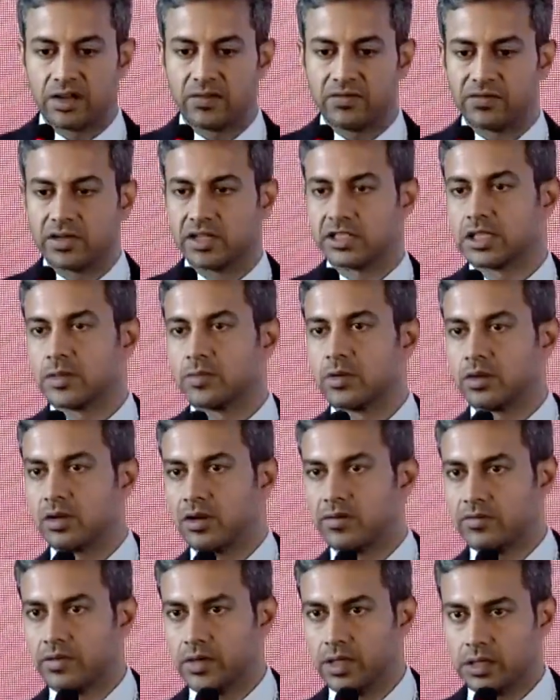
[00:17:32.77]
of customer
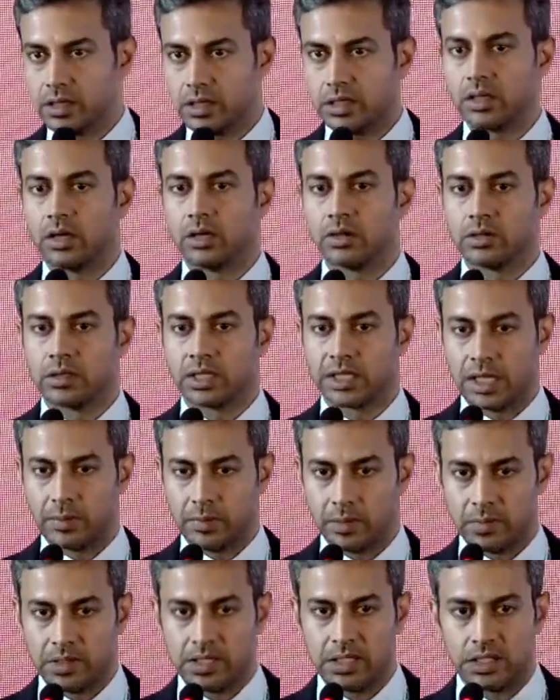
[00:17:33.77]
confidence on the
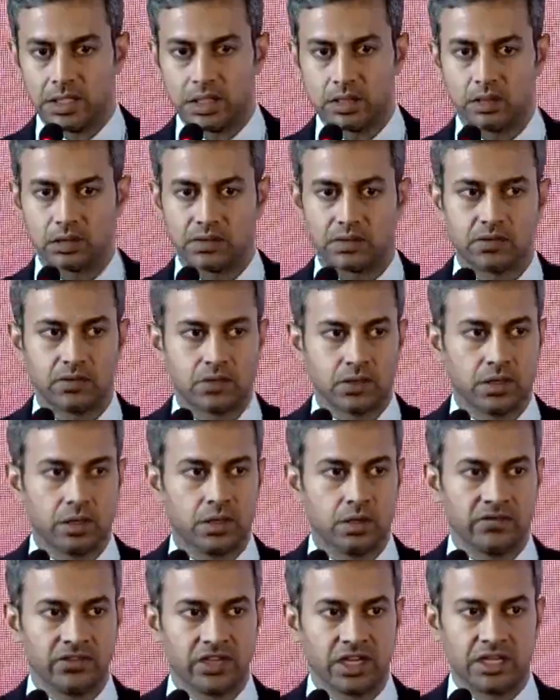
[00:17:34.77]
capabilities
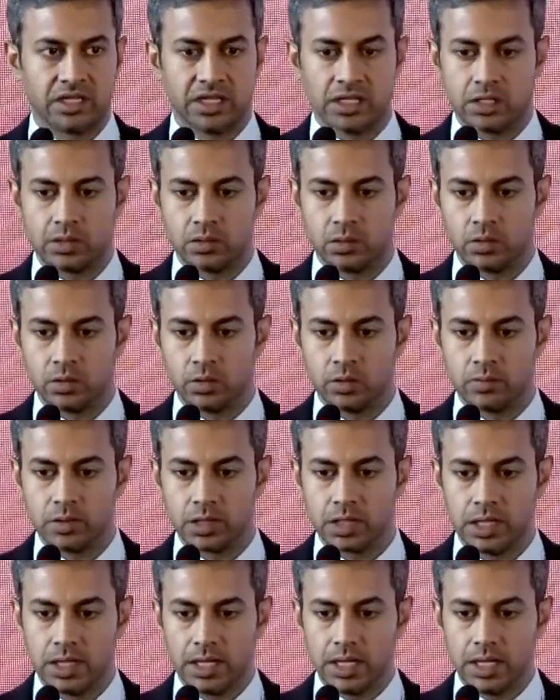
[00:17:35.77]
of the Indian tool rooms,